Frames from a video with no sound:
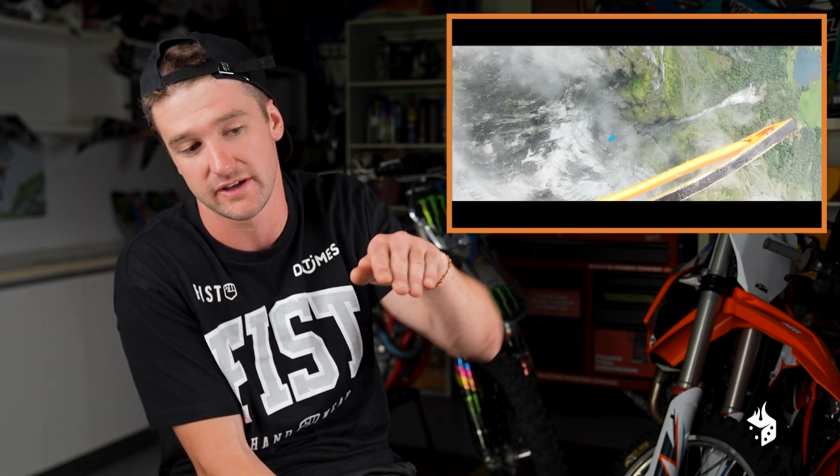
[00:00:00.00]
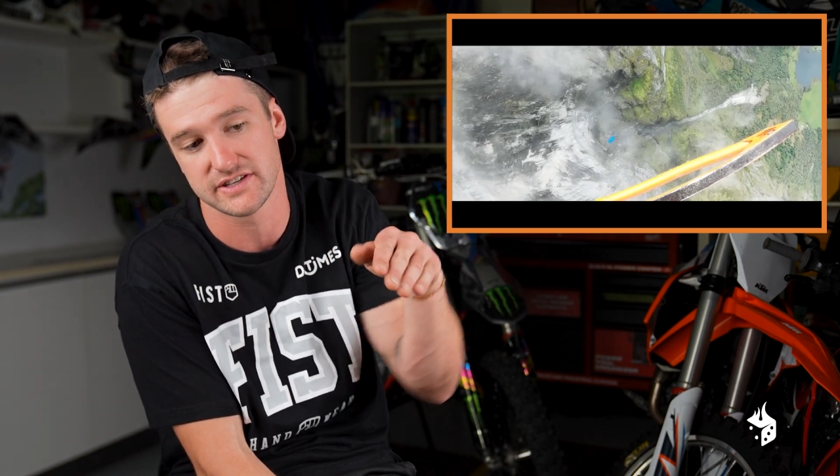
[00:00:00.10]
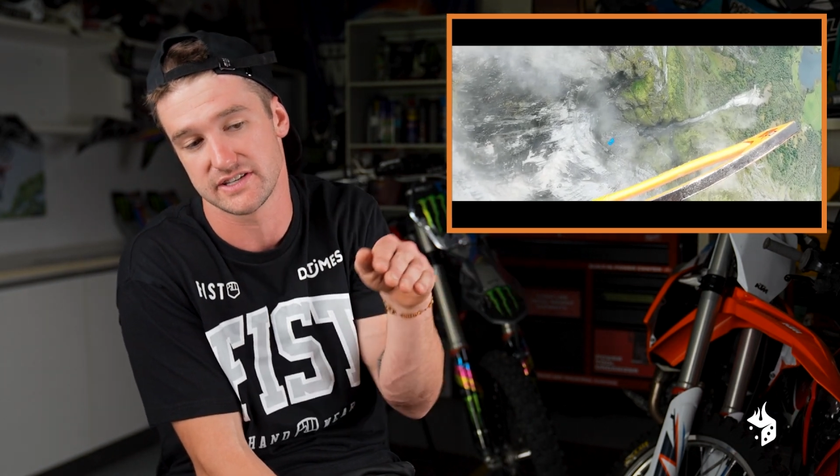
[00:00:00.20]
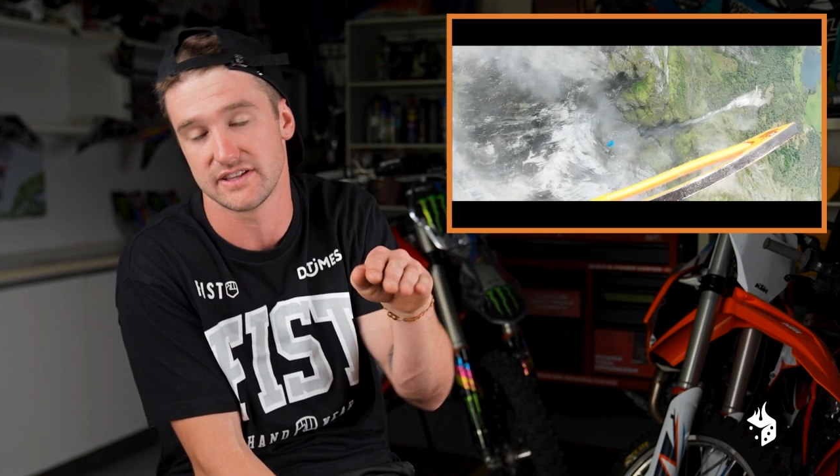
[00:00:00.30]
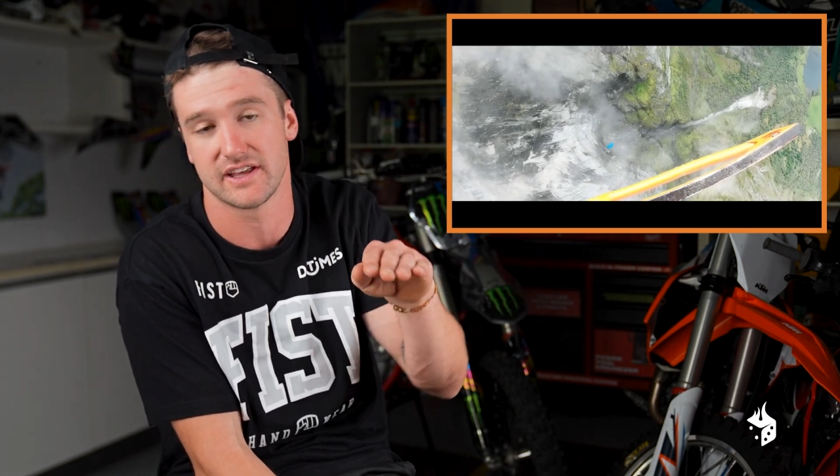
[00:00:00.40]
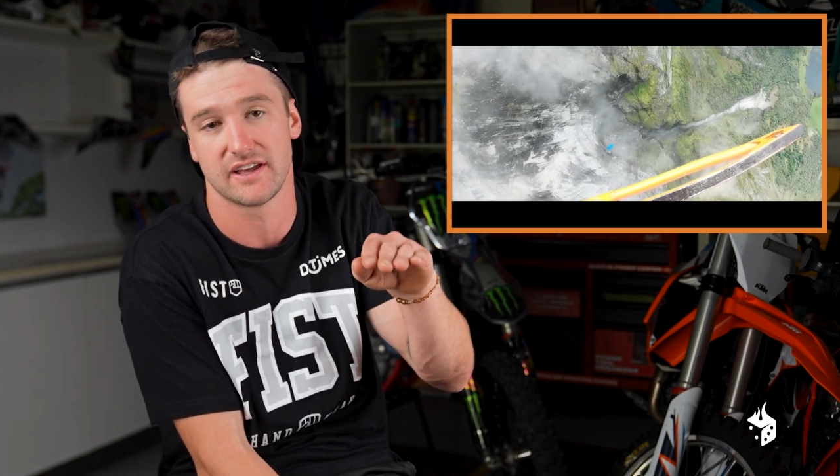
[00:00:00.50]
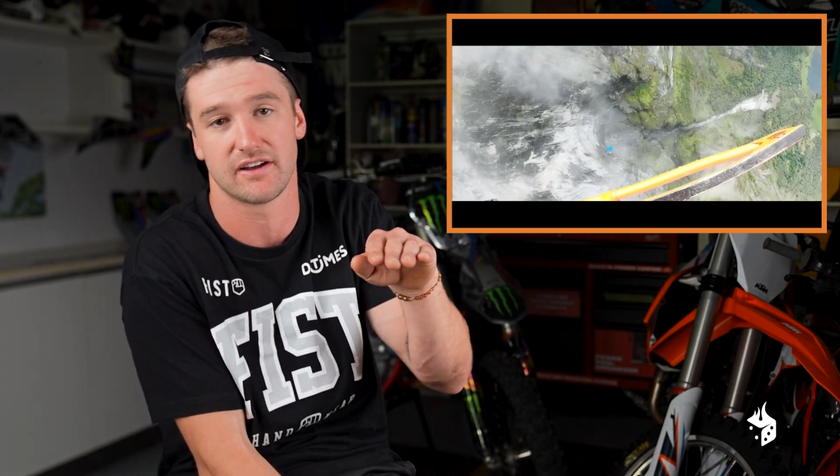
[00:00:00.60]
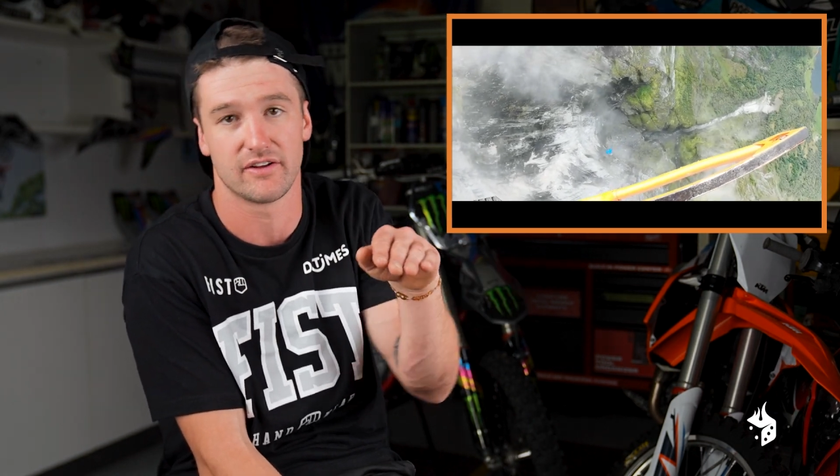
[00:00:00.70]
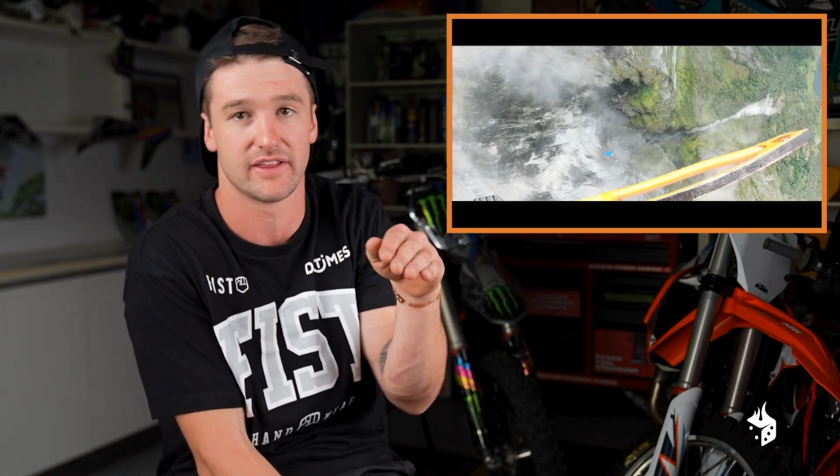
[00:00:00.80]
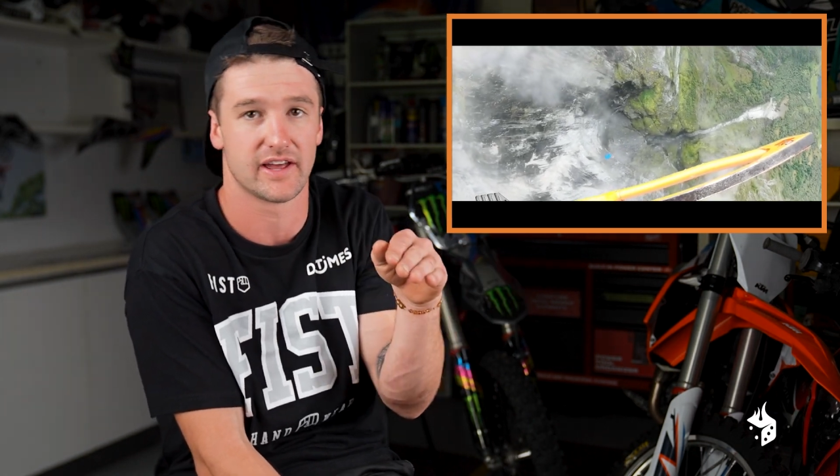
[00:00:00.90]
he's in there
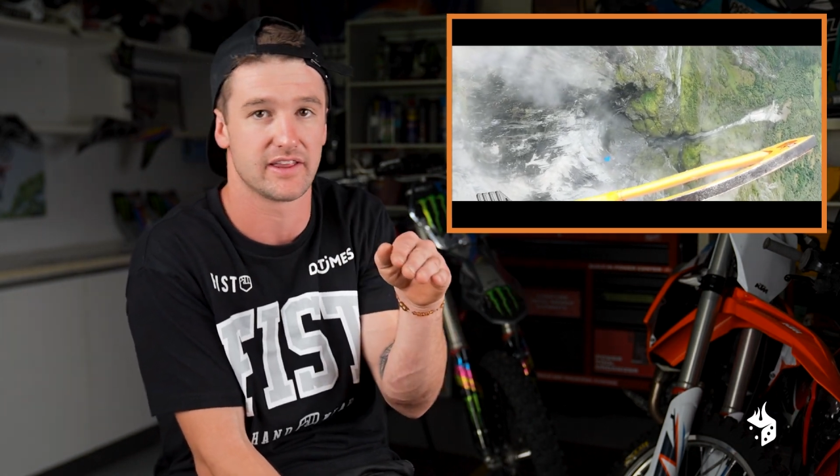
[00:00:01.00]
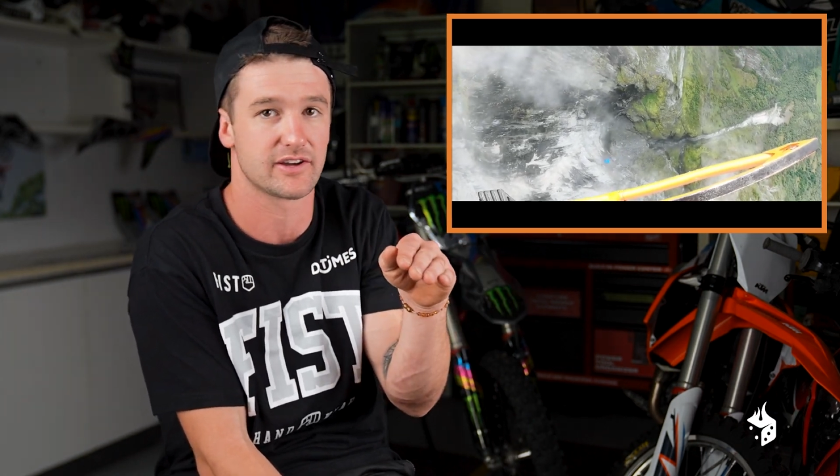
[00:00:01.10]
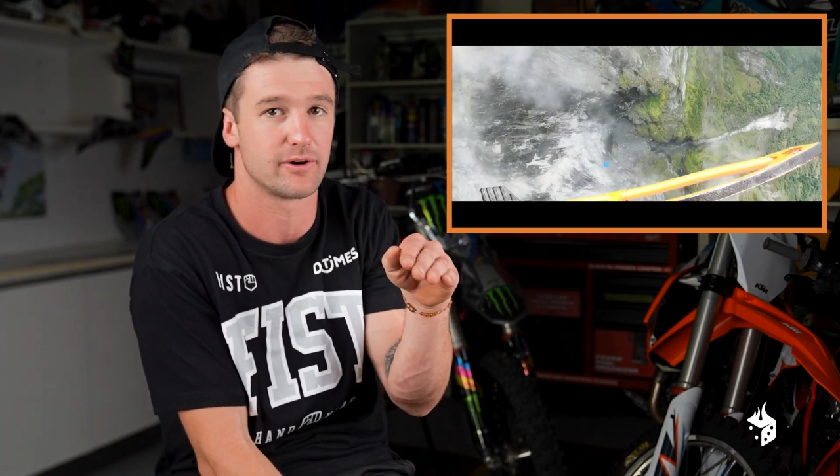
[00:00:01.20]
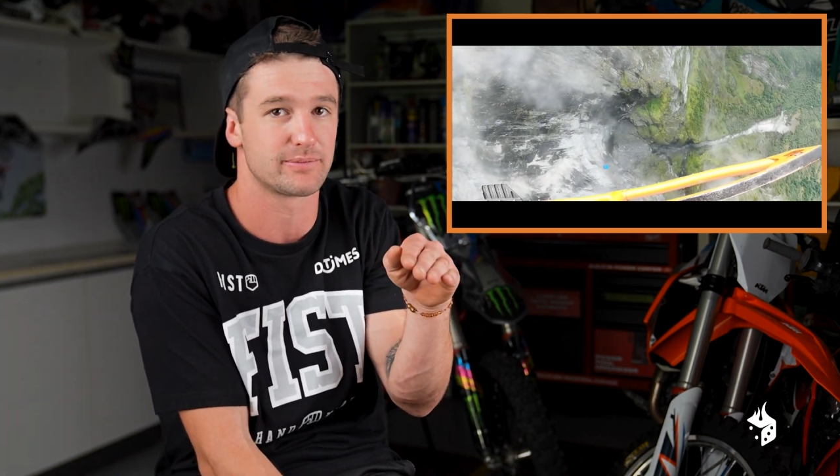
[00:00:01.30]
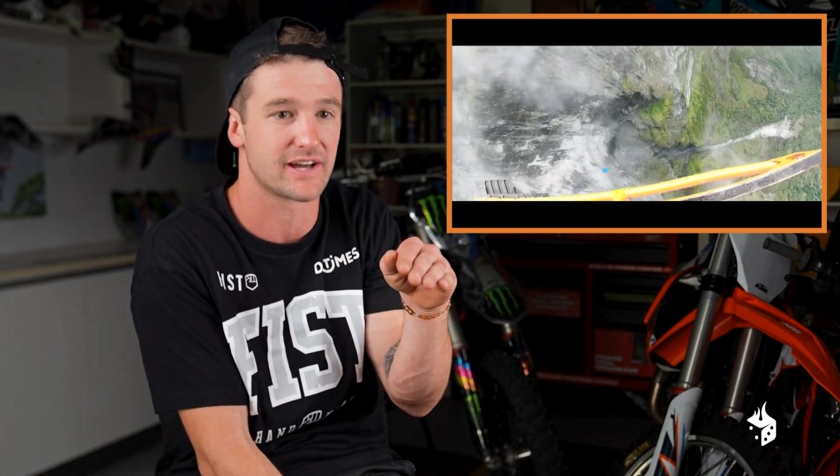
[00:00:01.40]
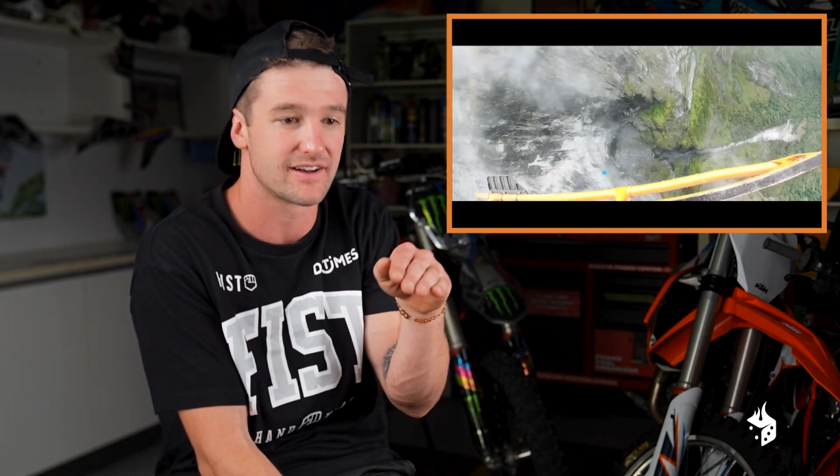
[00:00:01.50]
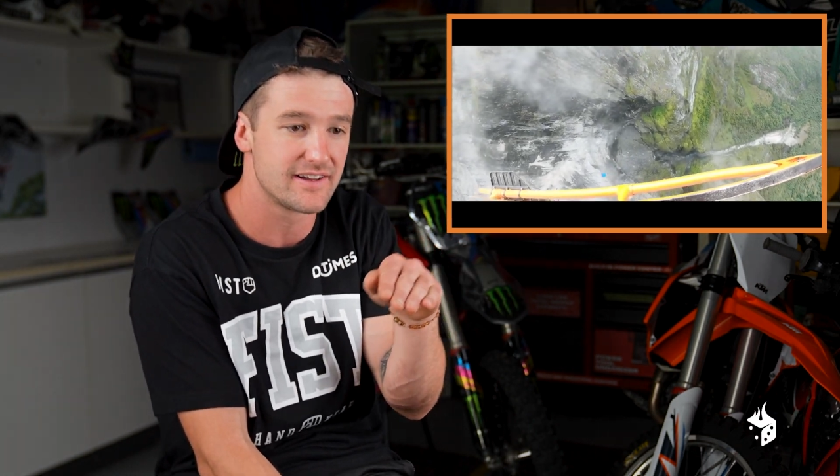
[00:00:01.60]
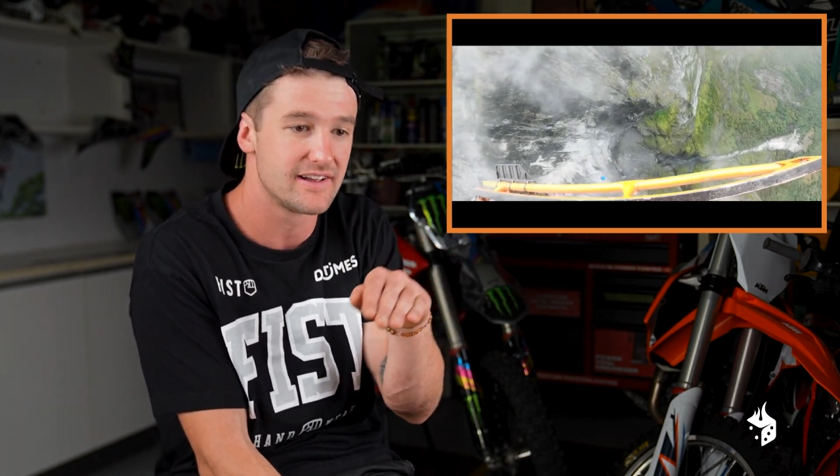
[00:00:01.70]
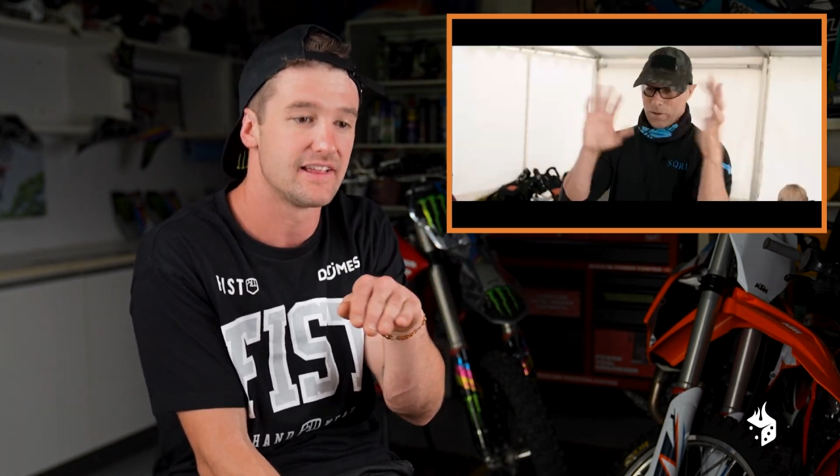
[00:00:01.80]
on the helicopter,